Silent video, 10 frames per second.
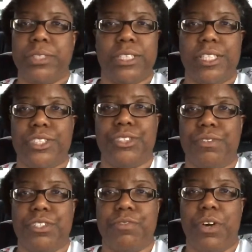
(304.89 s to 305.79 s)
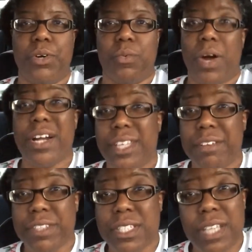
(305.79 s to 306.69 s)
What's the history of this phone? Why are they
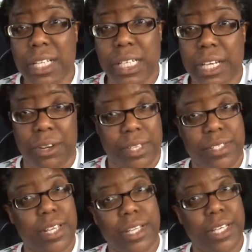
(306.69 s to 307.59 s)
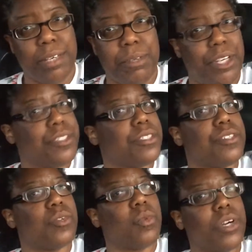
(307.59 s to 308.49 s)
even selling it? Are they selling it because it
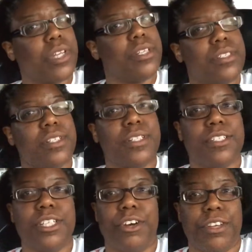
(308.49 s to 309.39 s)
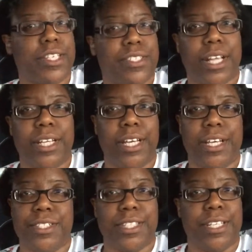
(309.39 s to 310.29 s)
doesn't work and it's glitchy, or are they selling it
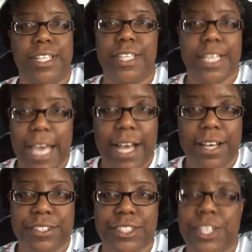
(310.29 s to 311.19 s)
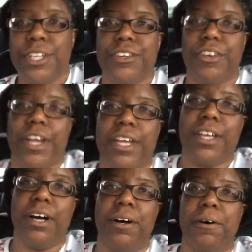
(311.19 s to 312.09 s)
because they need the cash,
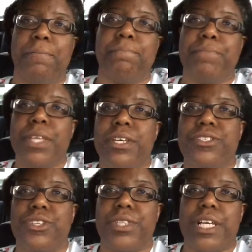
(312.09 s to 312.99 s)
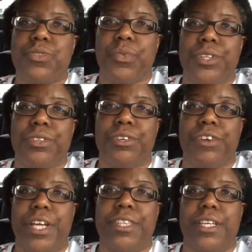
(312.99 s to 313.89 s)
right? So that's one
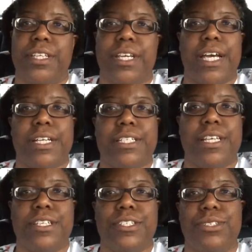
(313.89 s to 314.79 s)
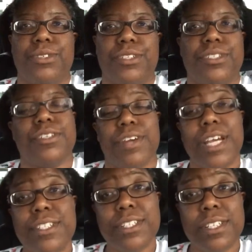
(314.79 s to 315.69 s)
great thing to kind of take into
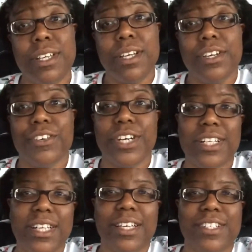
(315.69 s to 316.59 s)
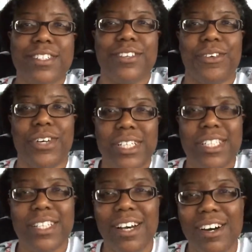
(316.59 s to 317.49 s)
consideration, really, is you
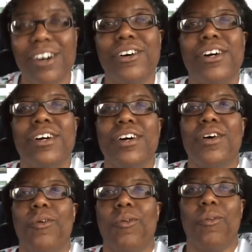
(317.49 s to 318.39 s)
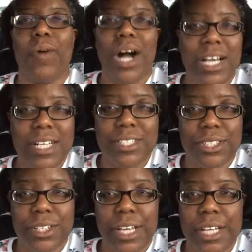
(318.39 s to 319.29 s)
want to know why it is
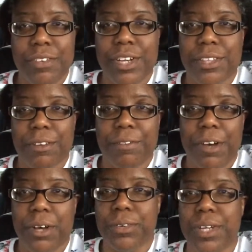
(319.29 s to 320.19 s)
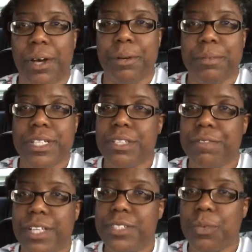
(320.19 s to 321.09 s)
that they're getting rid of their phone. Because if
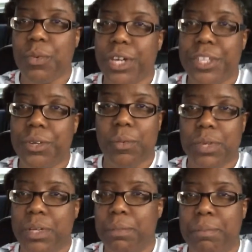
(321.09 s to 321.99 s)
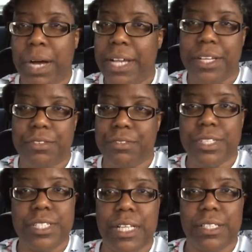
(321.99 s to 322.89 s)
it doesn't work, you don't want to buy it and
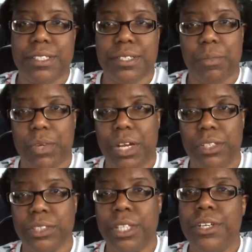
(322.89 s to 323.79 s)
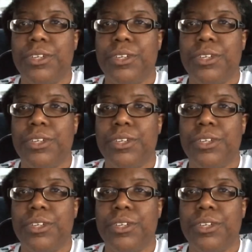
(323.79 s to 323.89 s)
resell it to someone else.